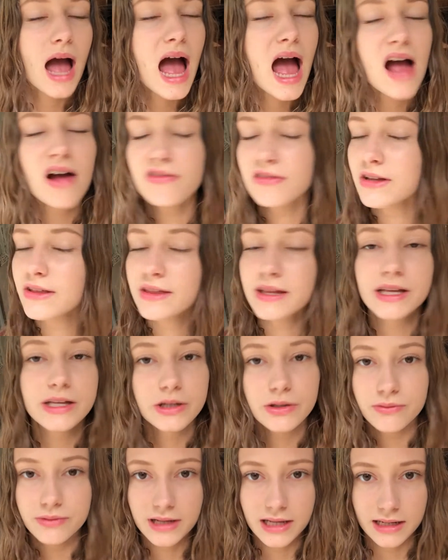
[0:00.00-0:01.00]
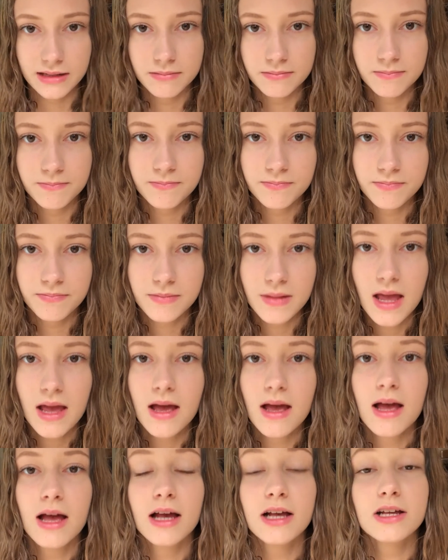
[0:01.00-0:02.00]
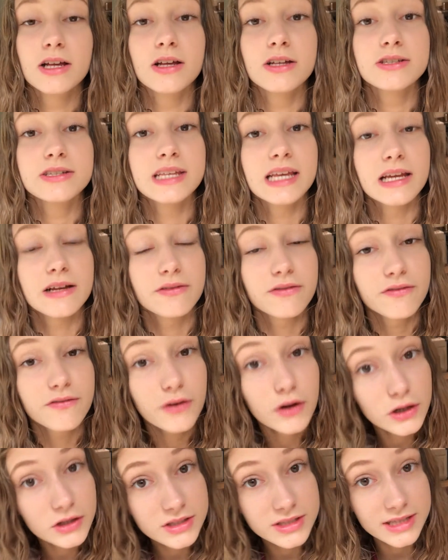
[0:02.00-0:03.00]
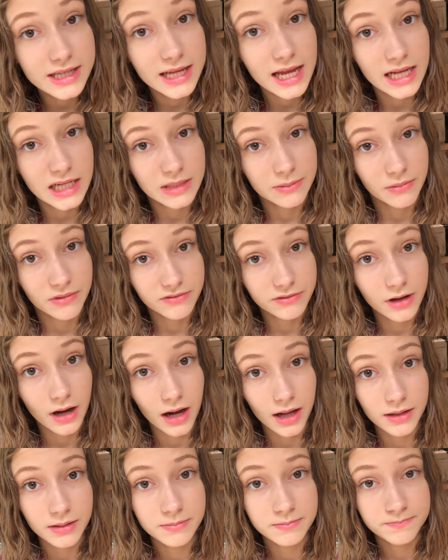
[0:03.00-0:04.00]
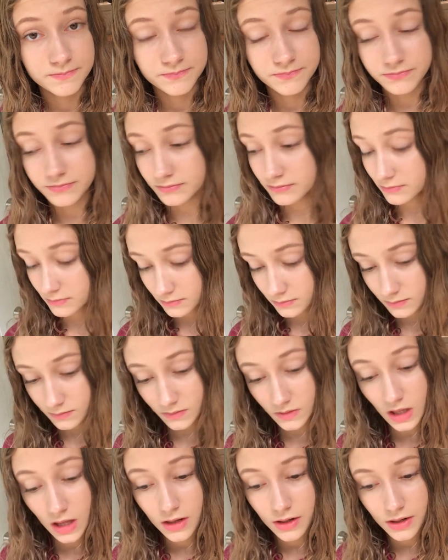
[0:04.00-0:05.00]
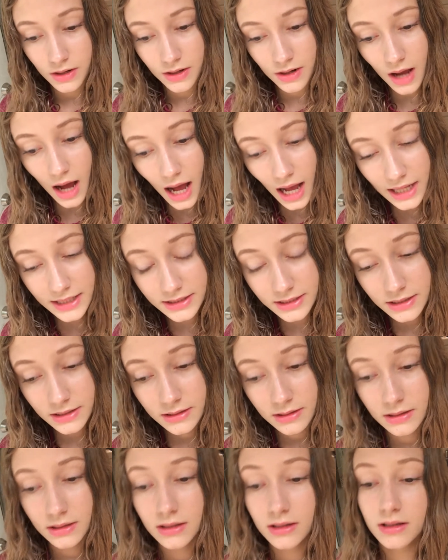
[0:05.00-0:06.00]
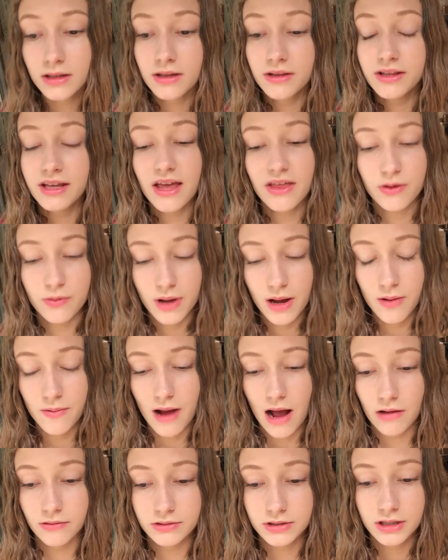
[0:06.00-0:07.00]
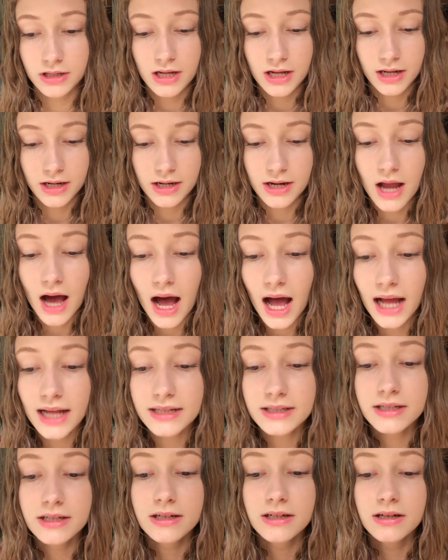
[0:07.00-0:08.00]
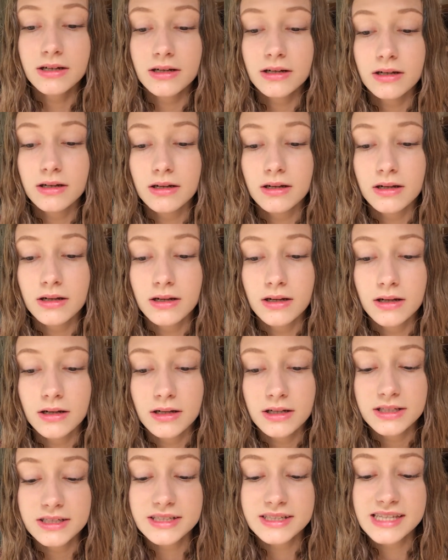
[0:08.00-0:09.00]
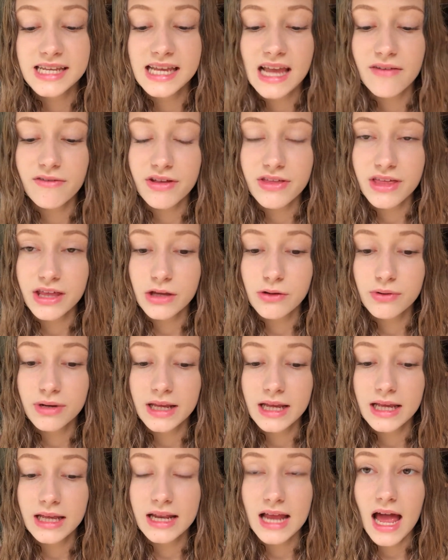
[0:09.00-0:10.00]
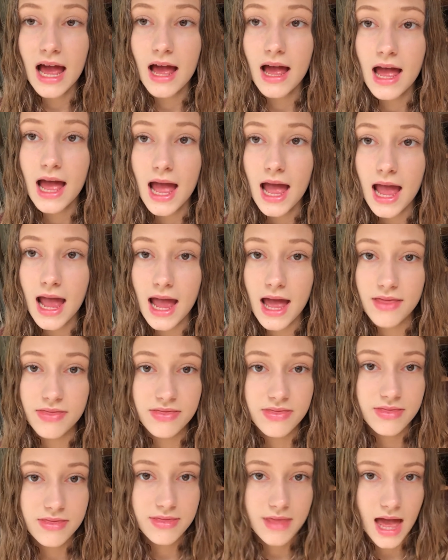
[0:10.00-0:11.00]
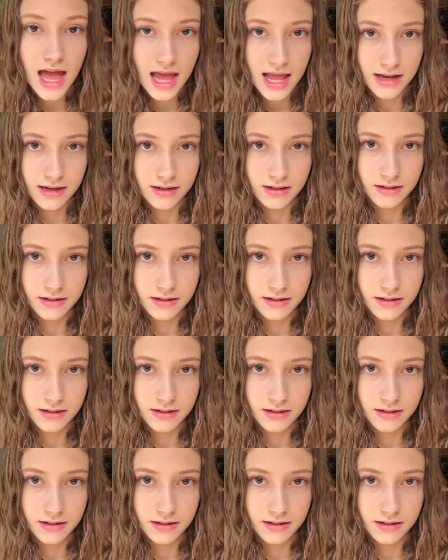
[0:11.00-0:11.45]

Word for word: everything you need. Seek first the kingdom of God, not the other way around. Not seek everything you need and then